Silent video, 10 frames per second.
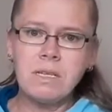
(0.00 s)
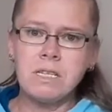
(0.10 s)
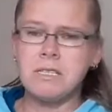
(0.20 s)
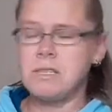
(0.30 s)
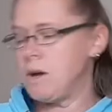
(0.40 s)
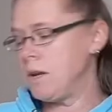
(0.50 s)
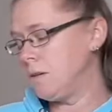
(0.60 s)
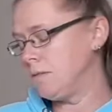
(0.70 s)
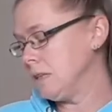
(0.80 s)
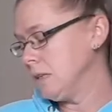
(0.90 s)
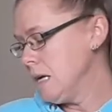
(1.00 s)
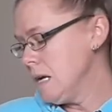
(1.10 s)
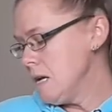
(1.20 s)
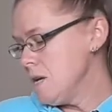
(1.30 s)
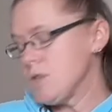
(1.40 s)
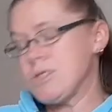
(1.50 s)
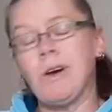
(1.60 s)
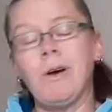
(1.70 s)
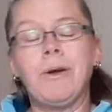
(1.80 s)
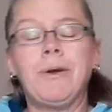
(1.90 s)
design of it.
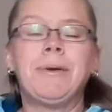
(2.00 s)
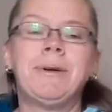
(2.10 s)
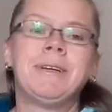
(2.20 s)
So